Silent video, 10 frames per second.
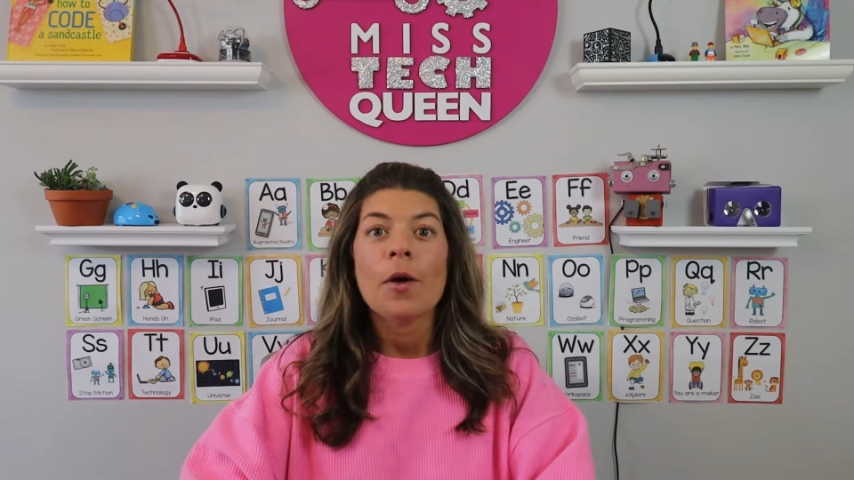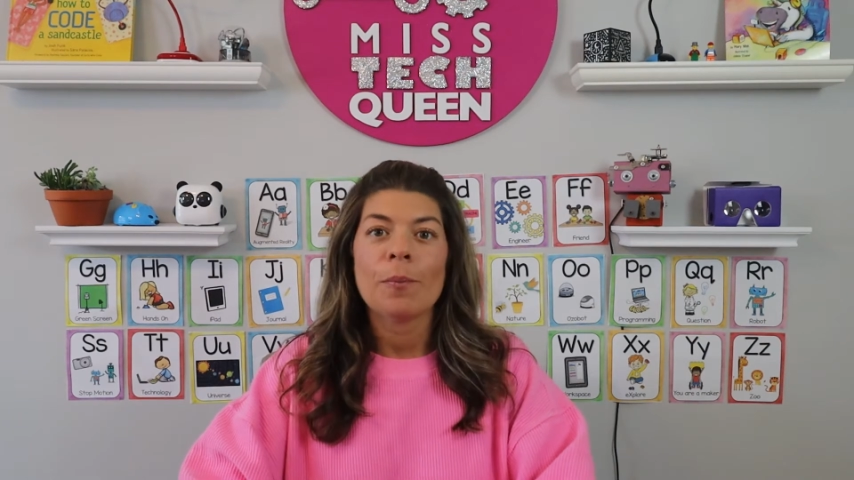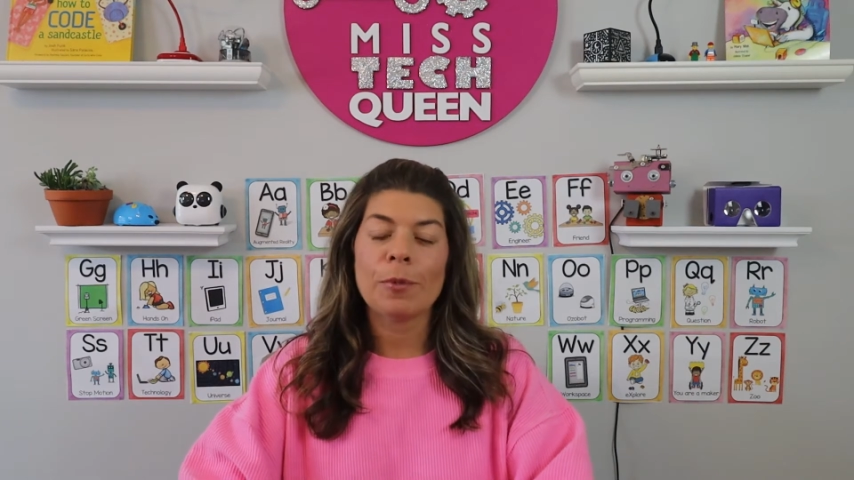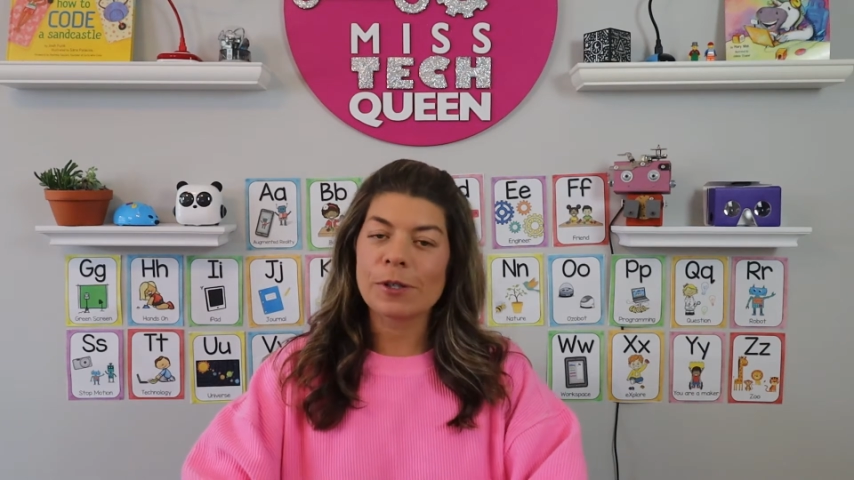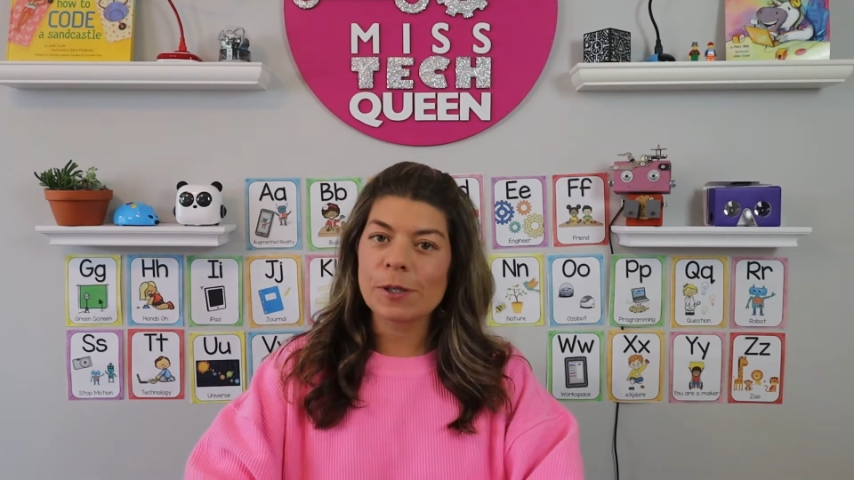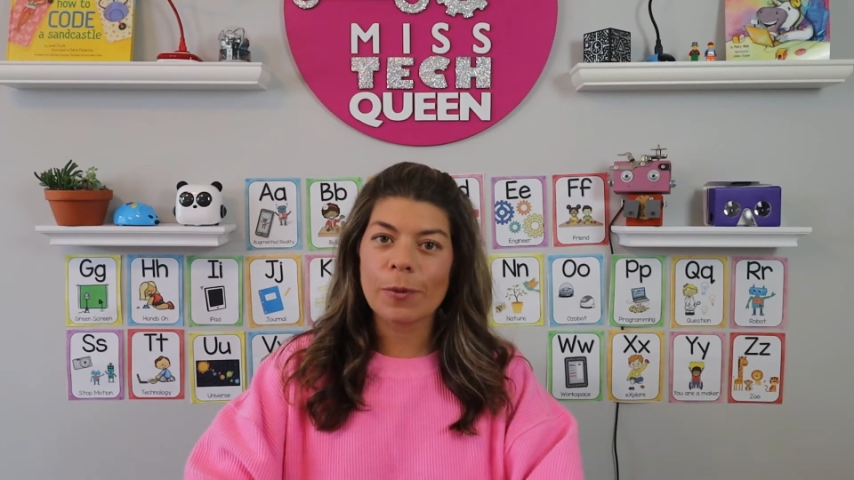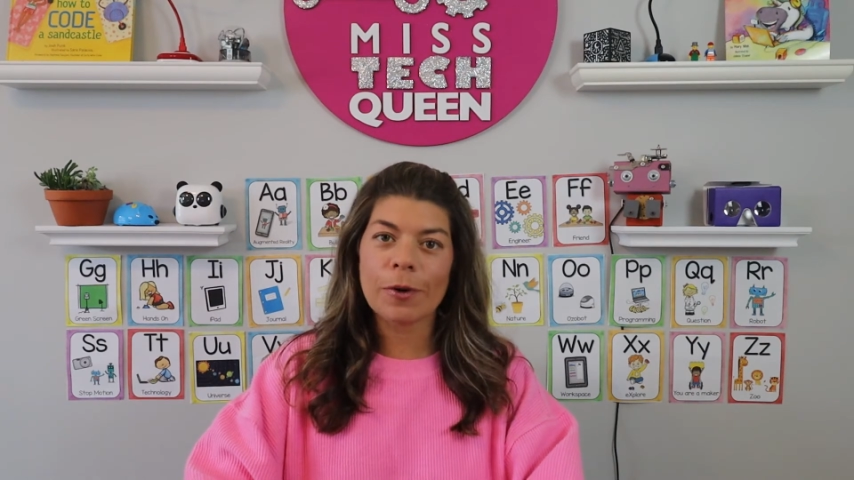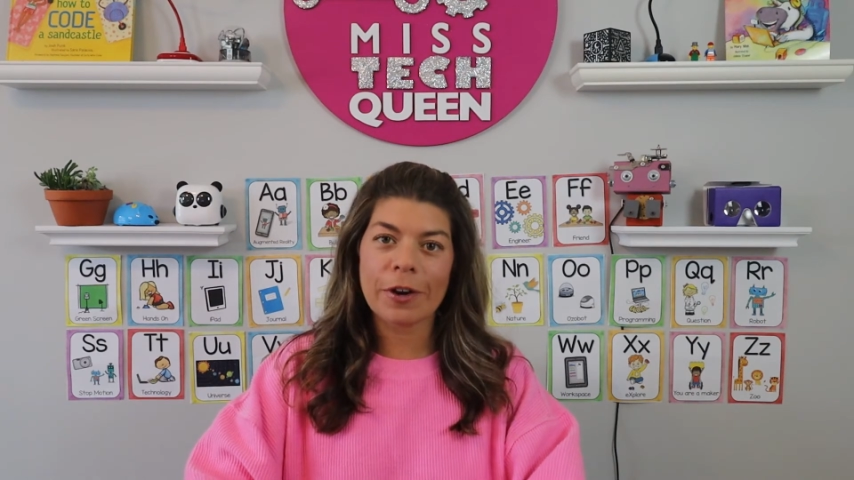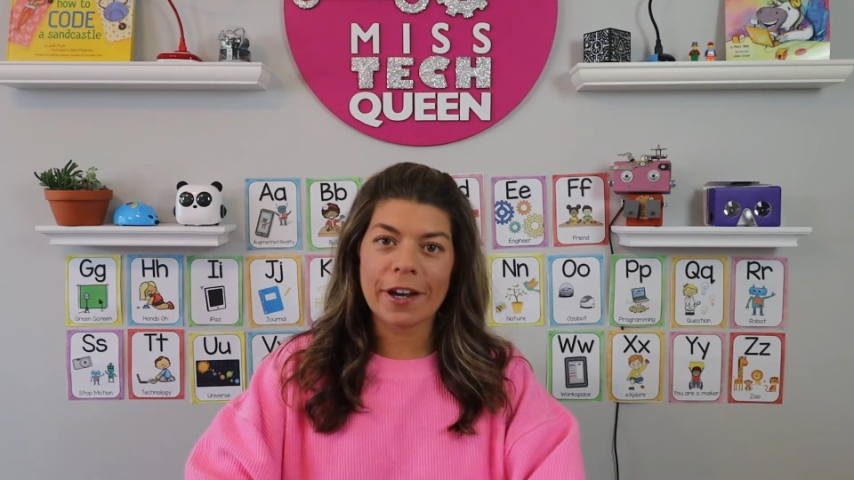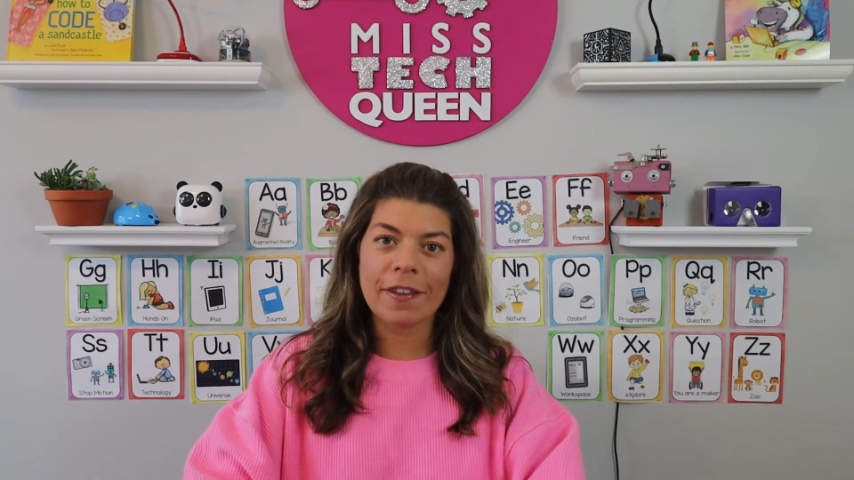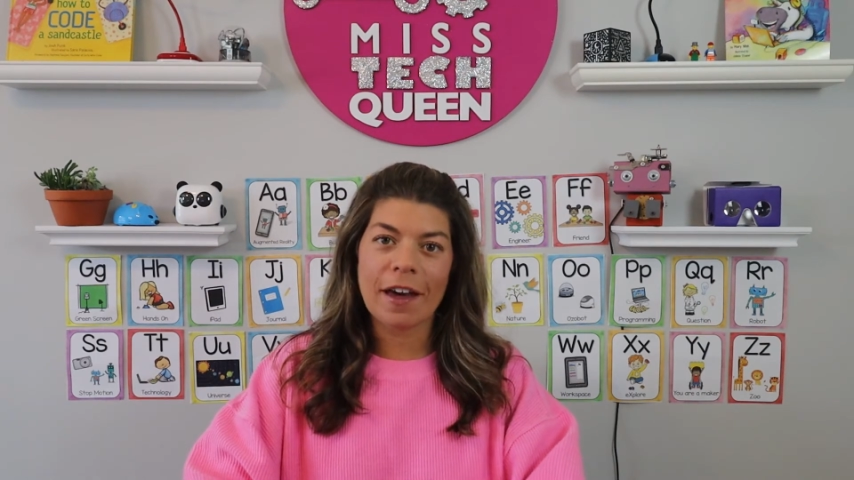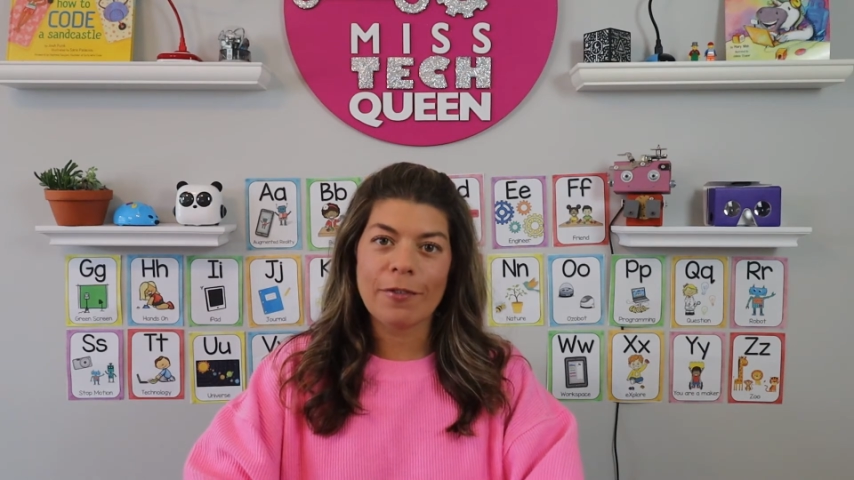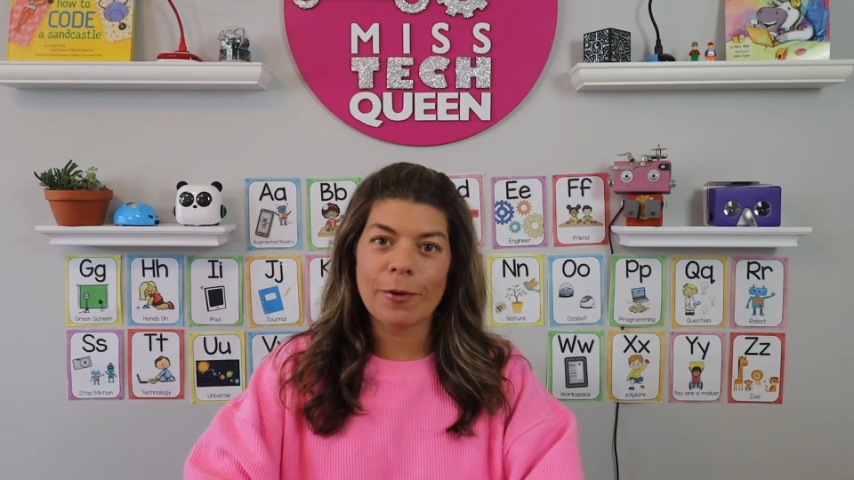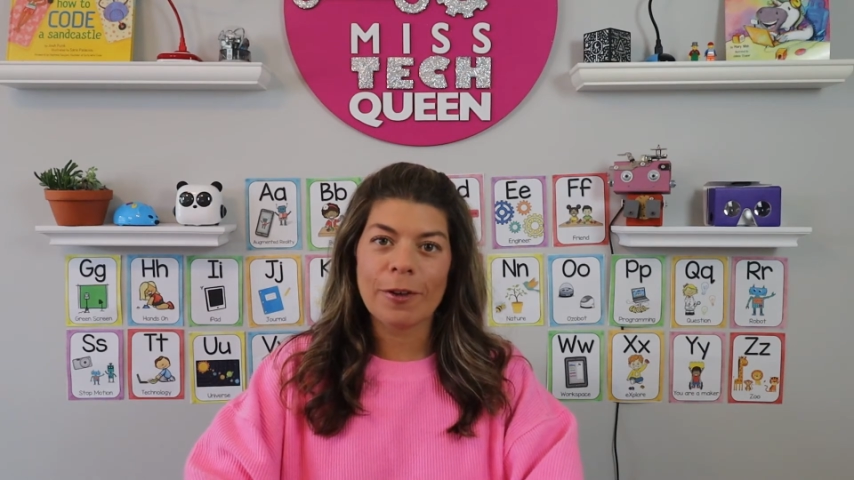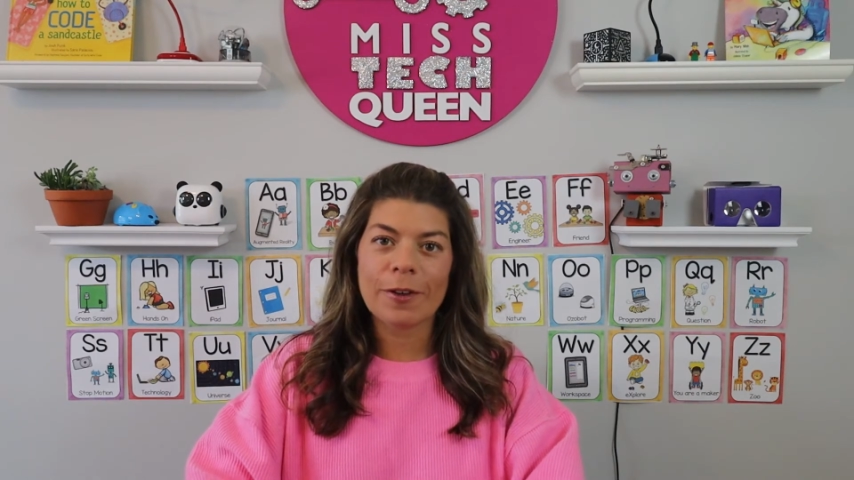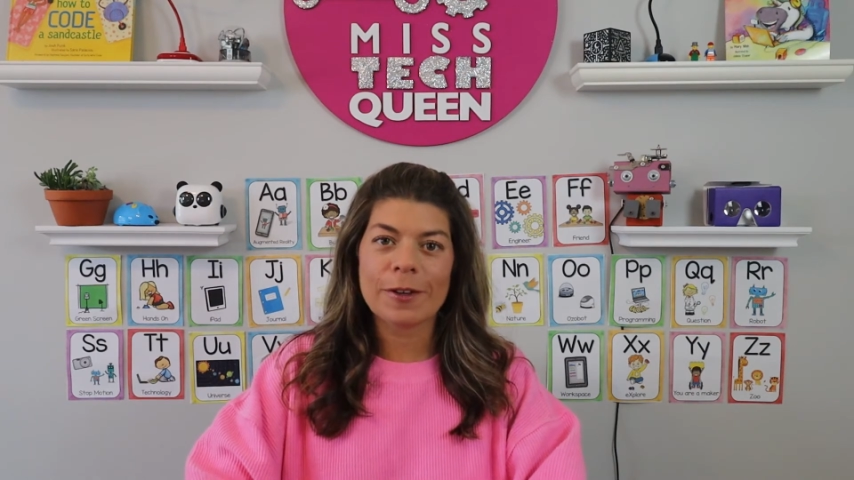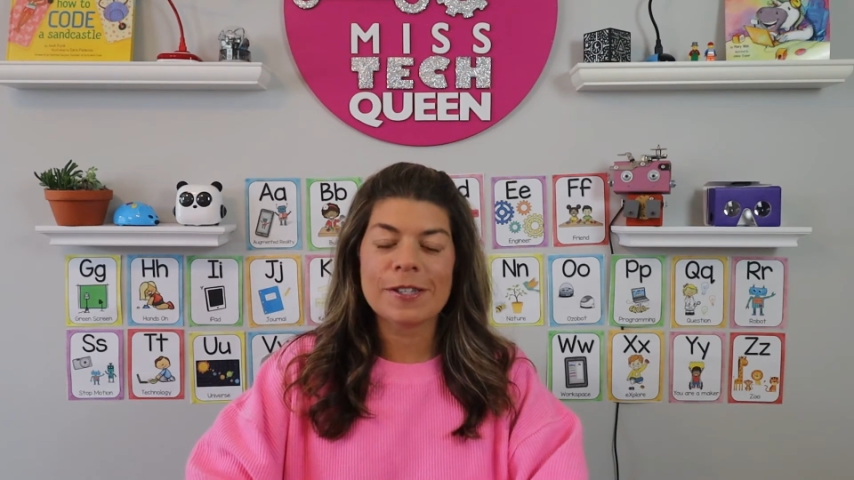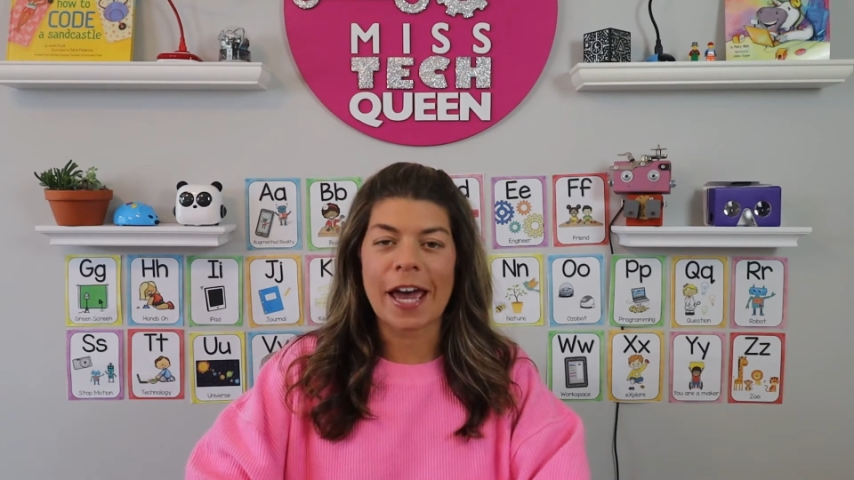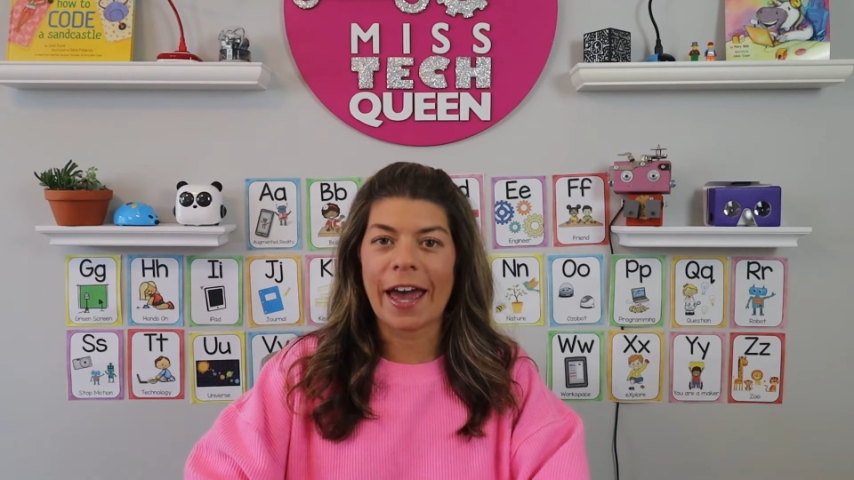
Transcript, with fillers: multiple grade levels